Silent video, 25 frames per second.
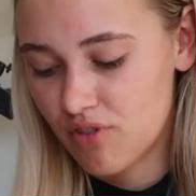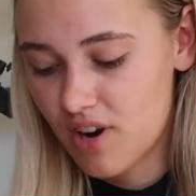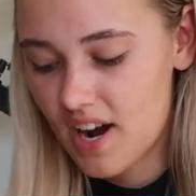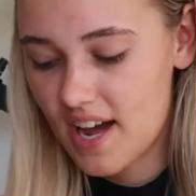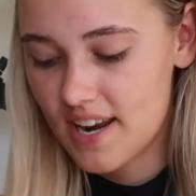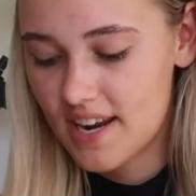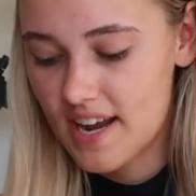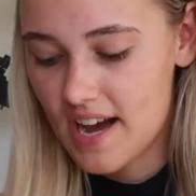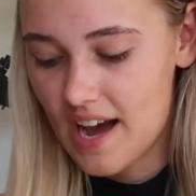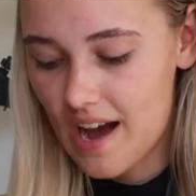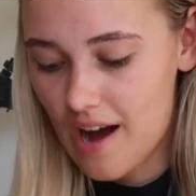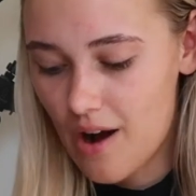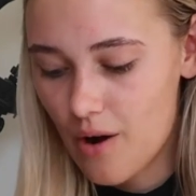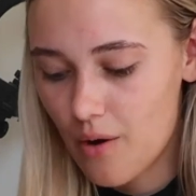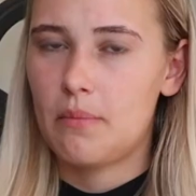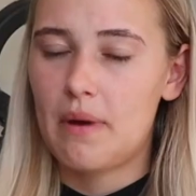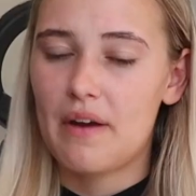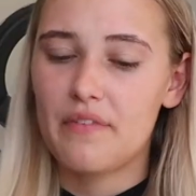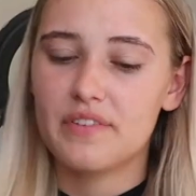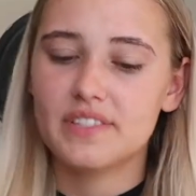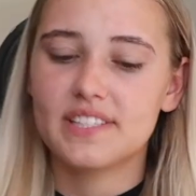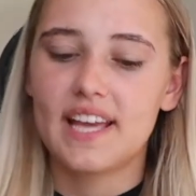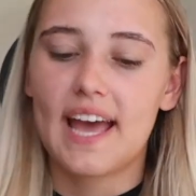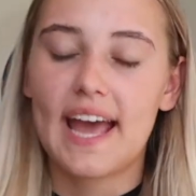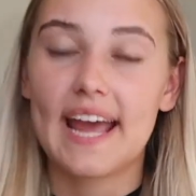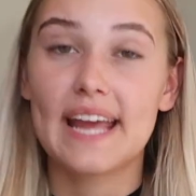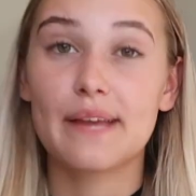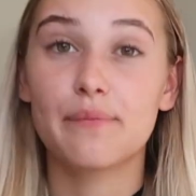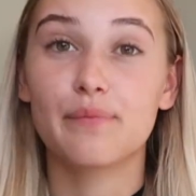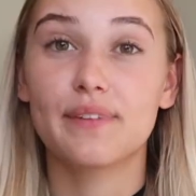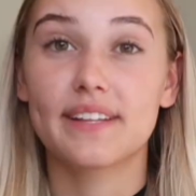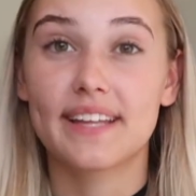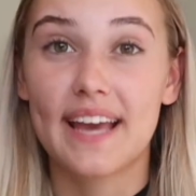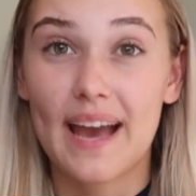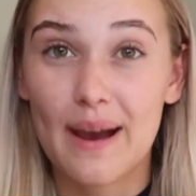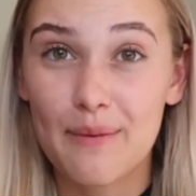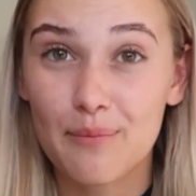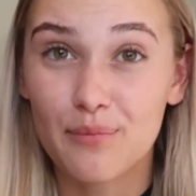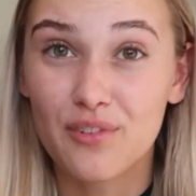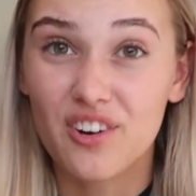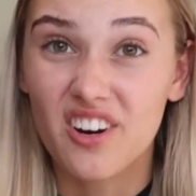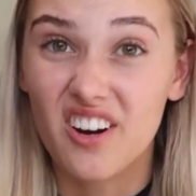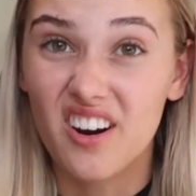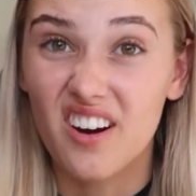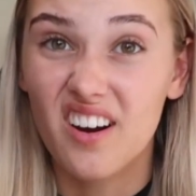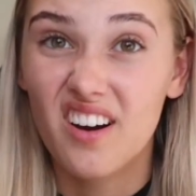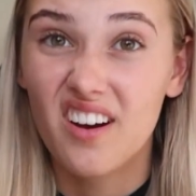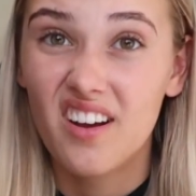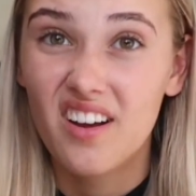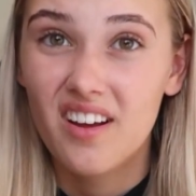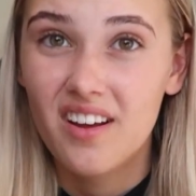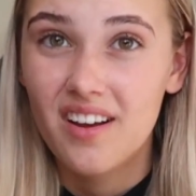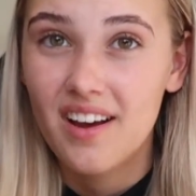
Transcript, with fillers: right now, I'm having to aim the camera